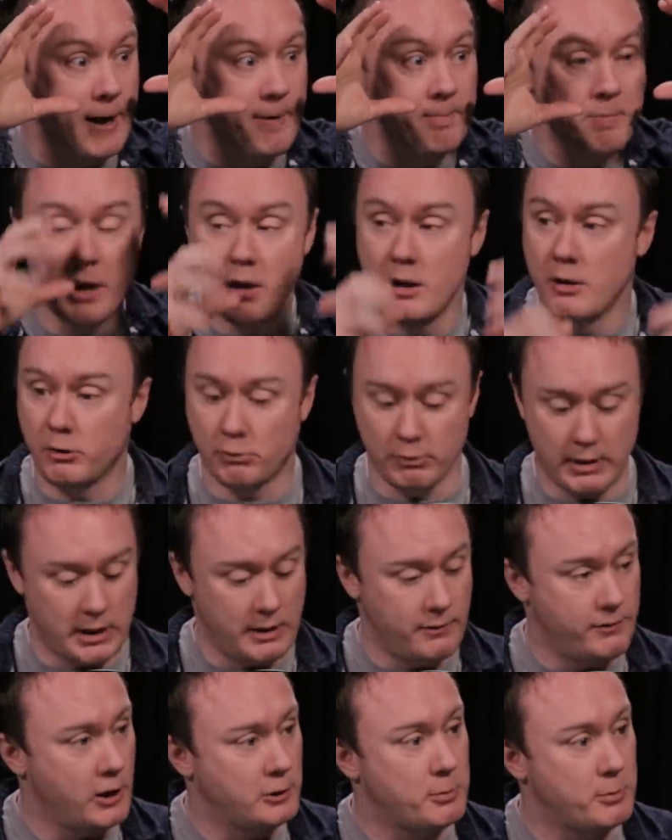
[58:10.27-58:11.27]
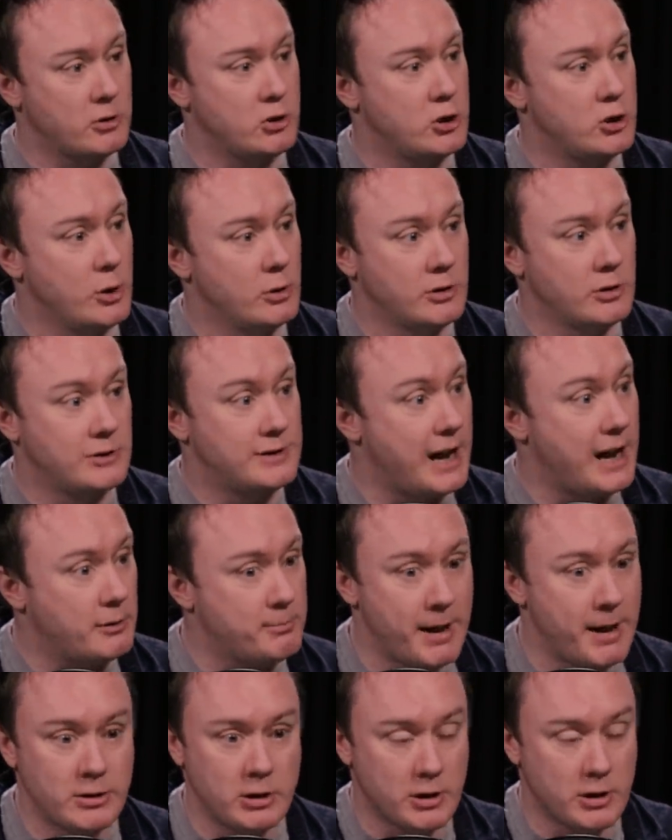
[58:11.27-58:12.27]
Wow 3D first person shooters. as
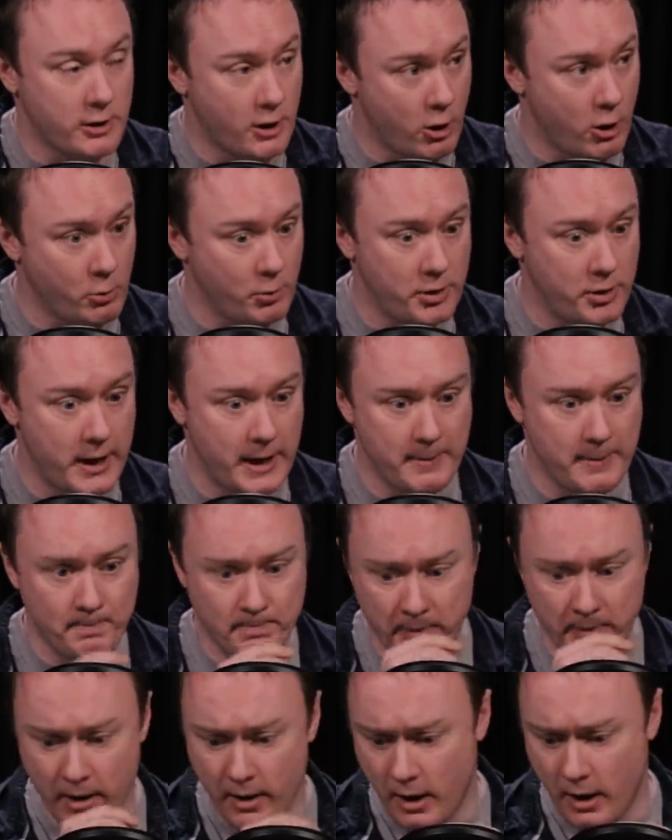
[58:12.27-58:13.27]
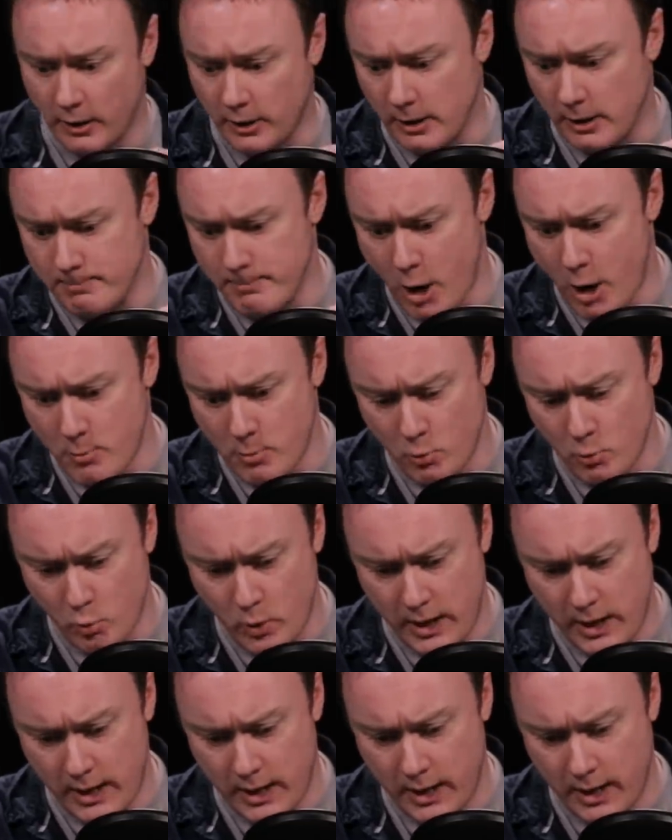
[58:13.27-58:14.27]
death matches, like the whole thing. And at the moment,
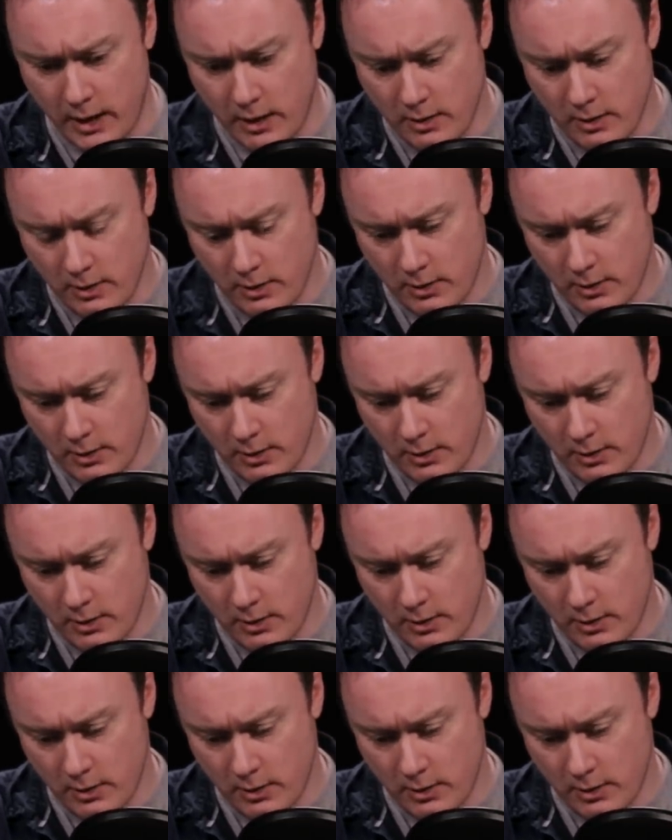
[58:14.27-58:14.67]
we're